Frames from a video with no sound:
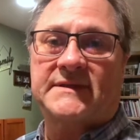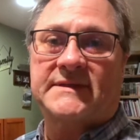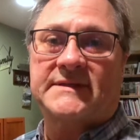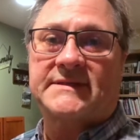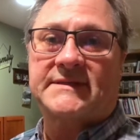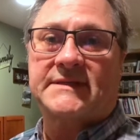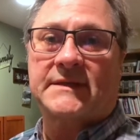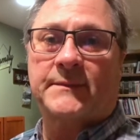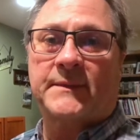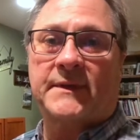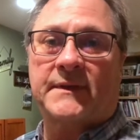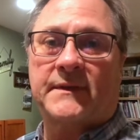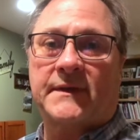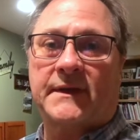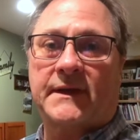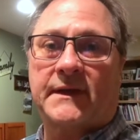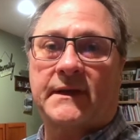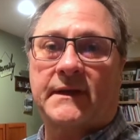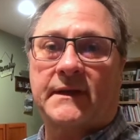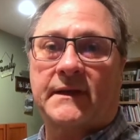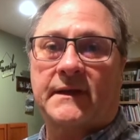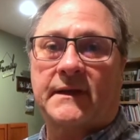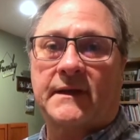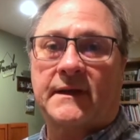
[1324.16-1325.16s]
into
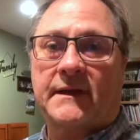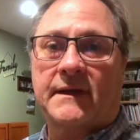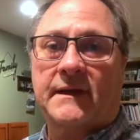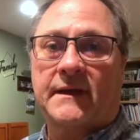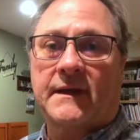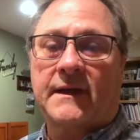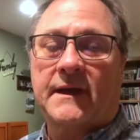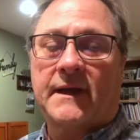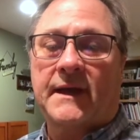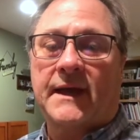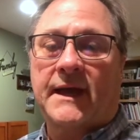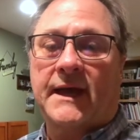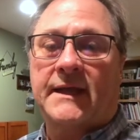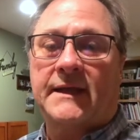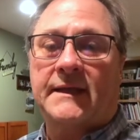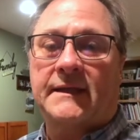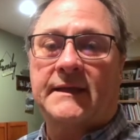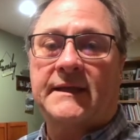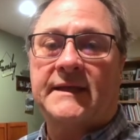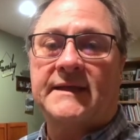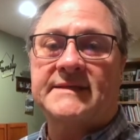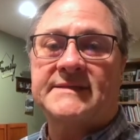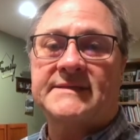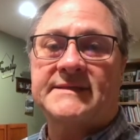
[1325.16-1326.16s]
Timothy.
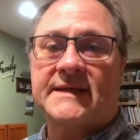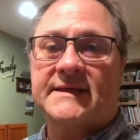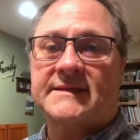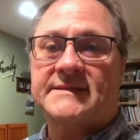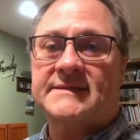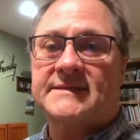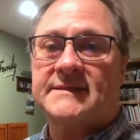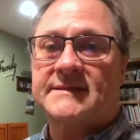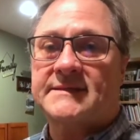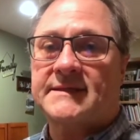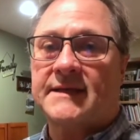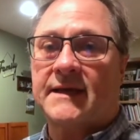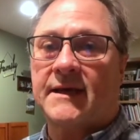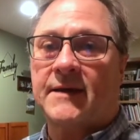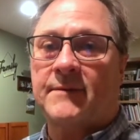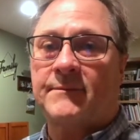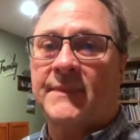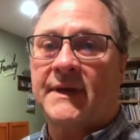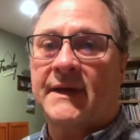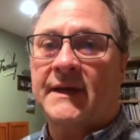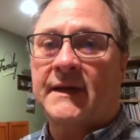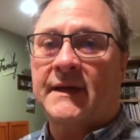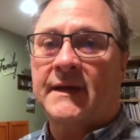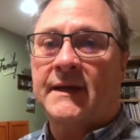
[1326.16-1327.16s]
And he says to
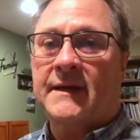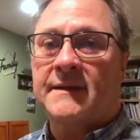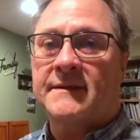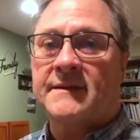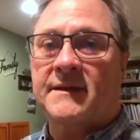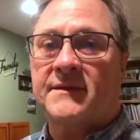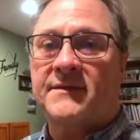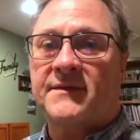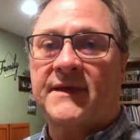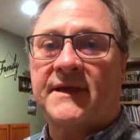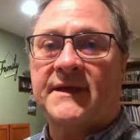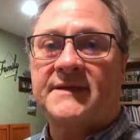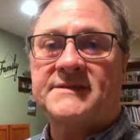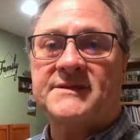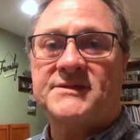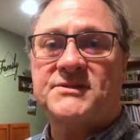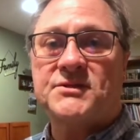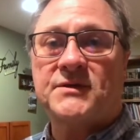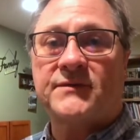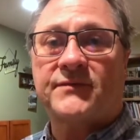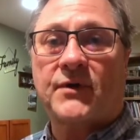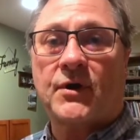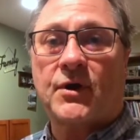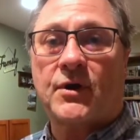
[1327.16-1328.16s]
Tim, the things
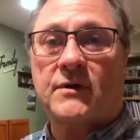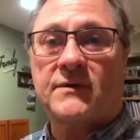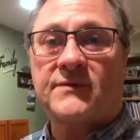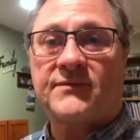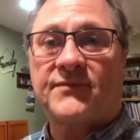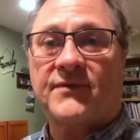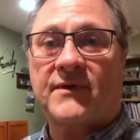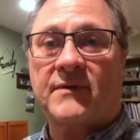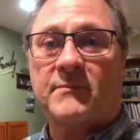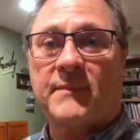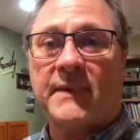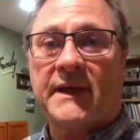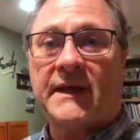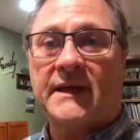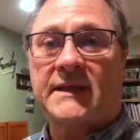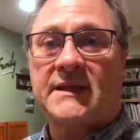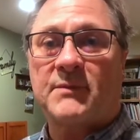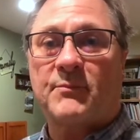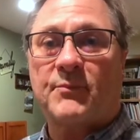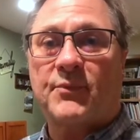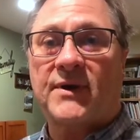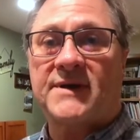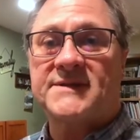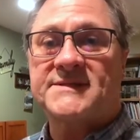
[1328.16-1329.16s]
that you've heard from me in
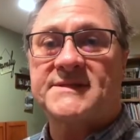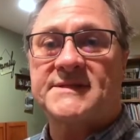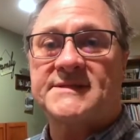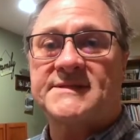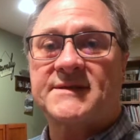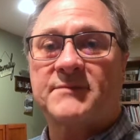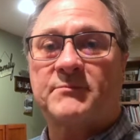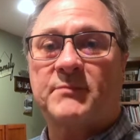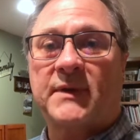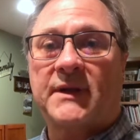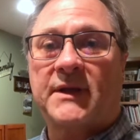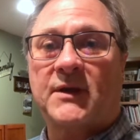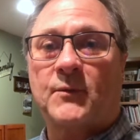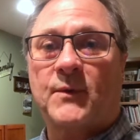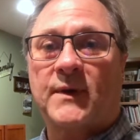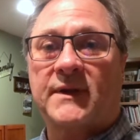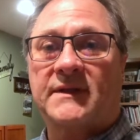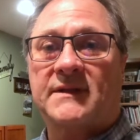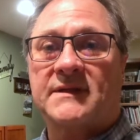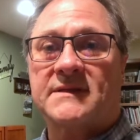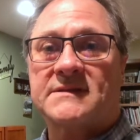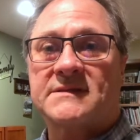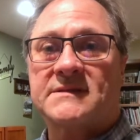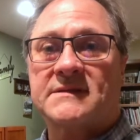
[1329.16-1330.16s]
the presence of many
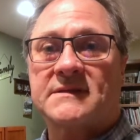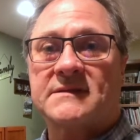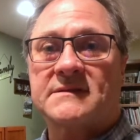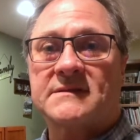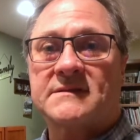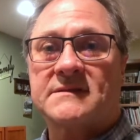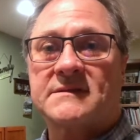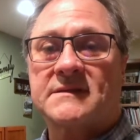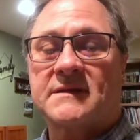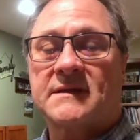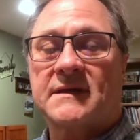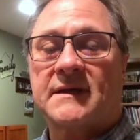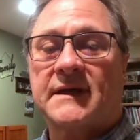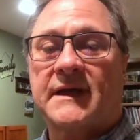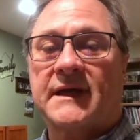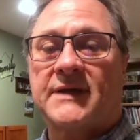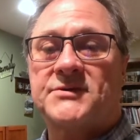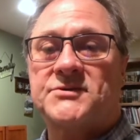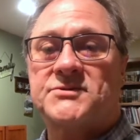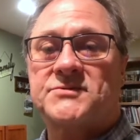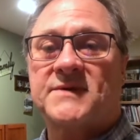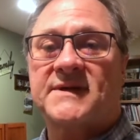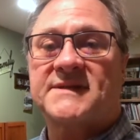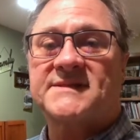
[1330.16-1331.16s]
witnesses,
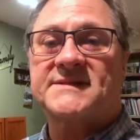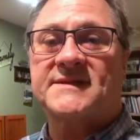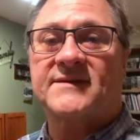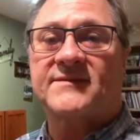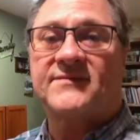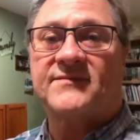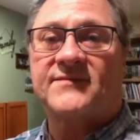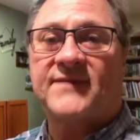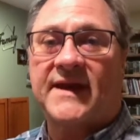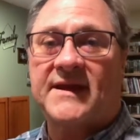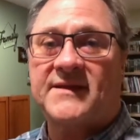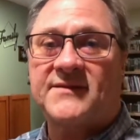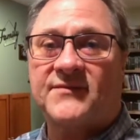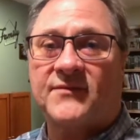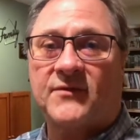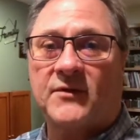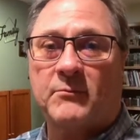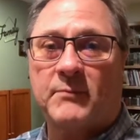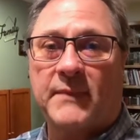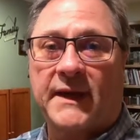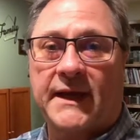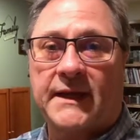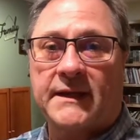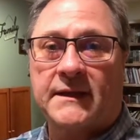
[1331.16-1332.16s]
entrust to
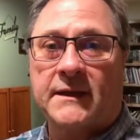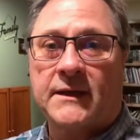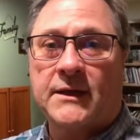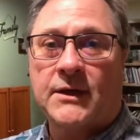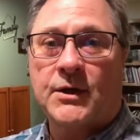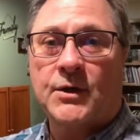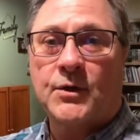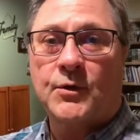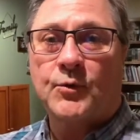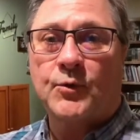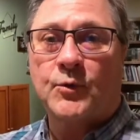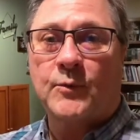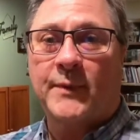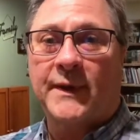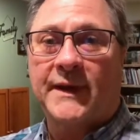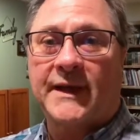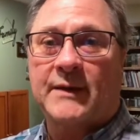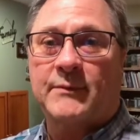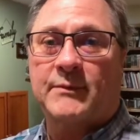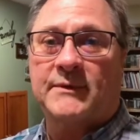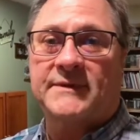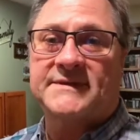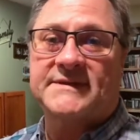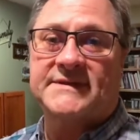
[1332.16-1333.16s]
faithful men who will be
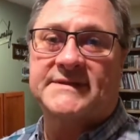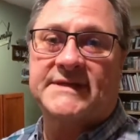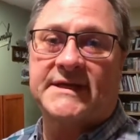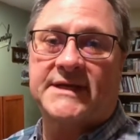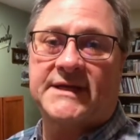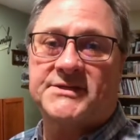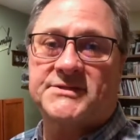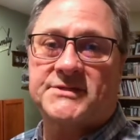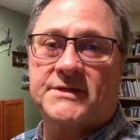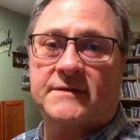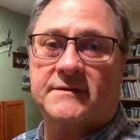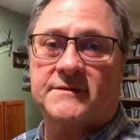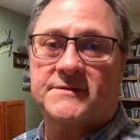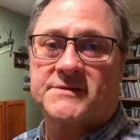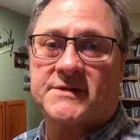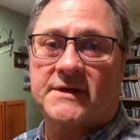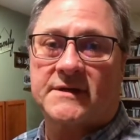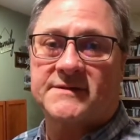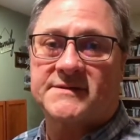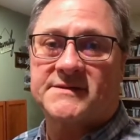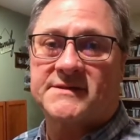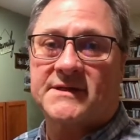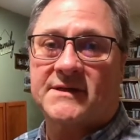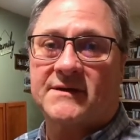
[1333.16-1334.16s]
able to teach others
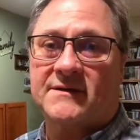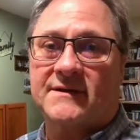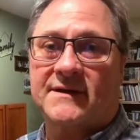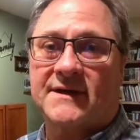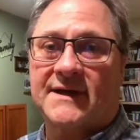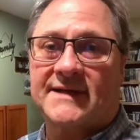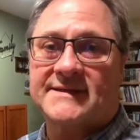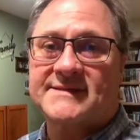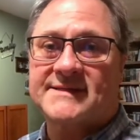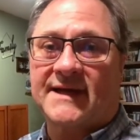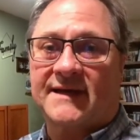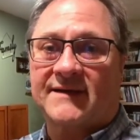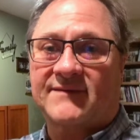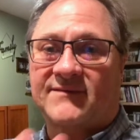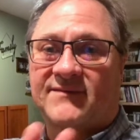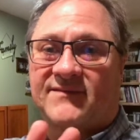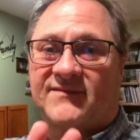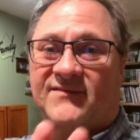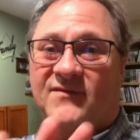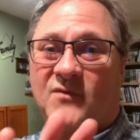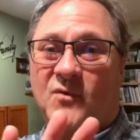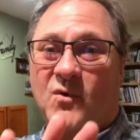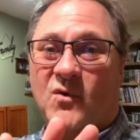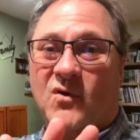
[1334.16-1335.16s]
also. That's like
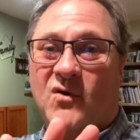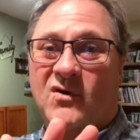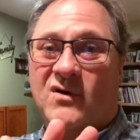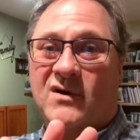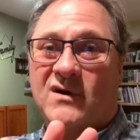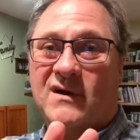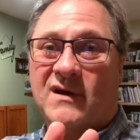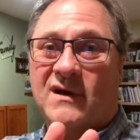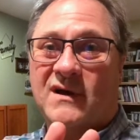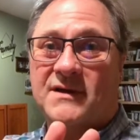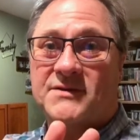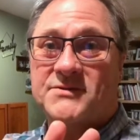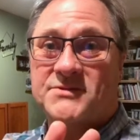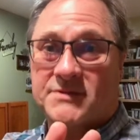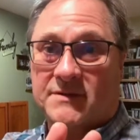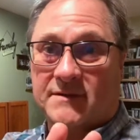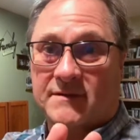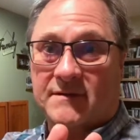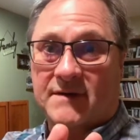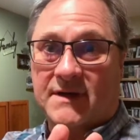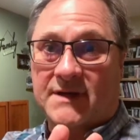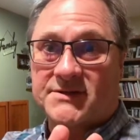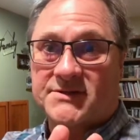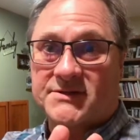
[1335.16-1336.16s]
four
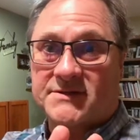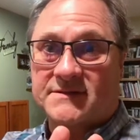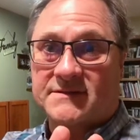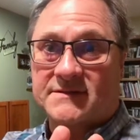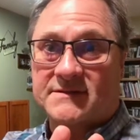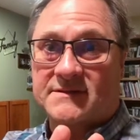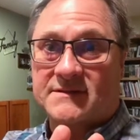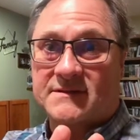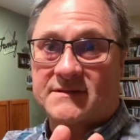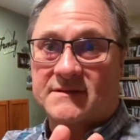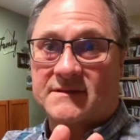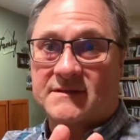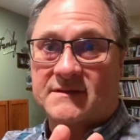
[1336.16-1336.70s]
generations